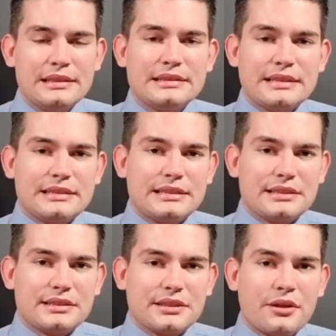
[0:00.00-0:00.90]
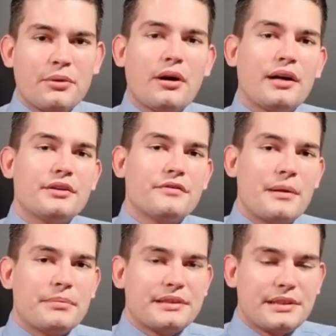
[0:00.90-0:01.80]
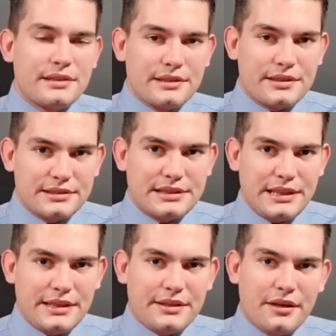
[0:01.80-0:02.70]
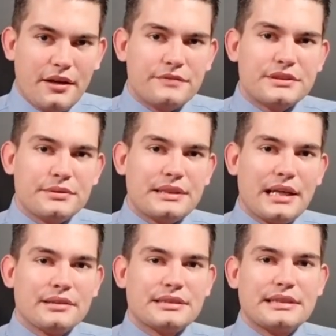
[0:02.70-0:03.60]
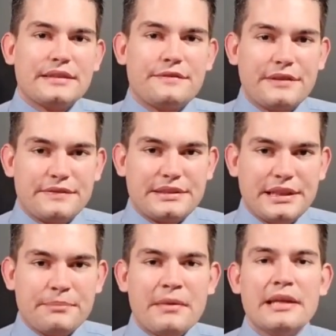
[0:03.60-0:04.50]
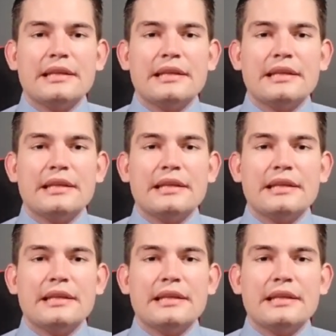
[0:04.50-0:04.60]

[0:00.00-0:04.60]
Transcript: 6 years ago, on November 13th of 2015,